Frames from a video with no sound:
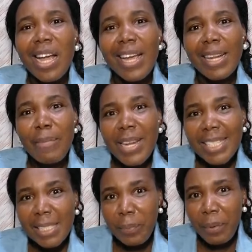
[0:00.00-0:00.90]

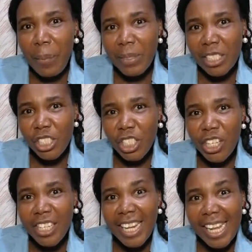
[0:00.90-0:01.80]
Eliminate the
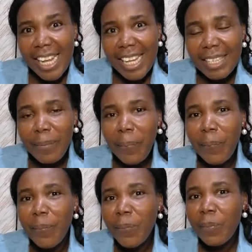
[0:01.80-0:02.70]
preposition in
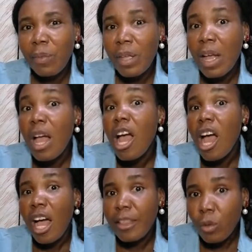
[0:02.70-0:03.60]

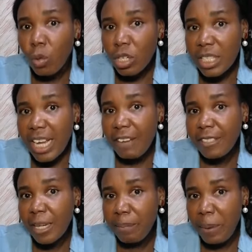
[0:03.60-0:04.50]
and the word
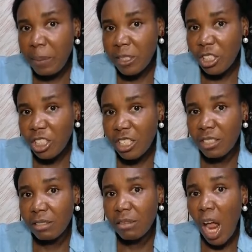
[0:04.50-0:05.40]
after the
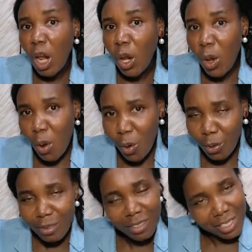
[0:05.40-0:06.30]
preposition
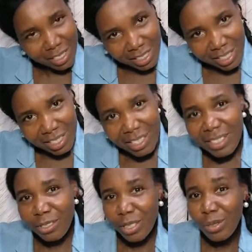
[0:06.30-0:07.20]
law.
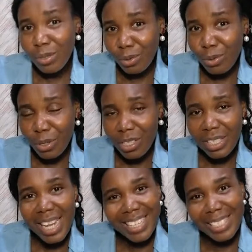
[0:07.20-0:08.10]
Those two
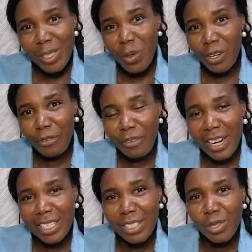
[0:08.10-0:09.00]
words are
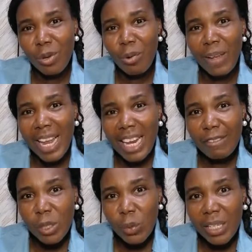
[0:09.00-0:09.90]
disqualified, so we are
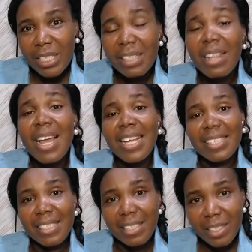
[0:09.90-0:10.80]
left with
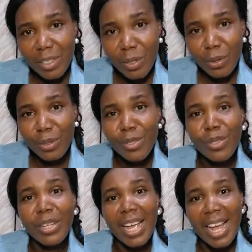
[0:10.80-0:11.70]
sister.
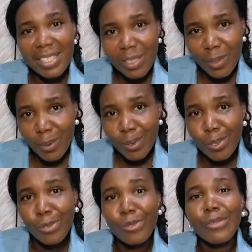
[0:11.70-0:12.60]
So the S goes
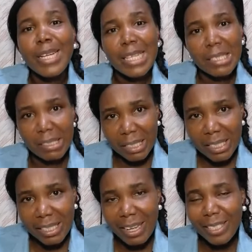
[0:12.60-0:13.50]
to
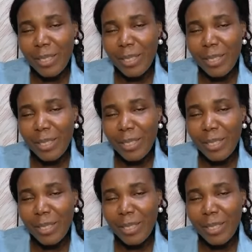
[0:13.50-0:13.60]
sister.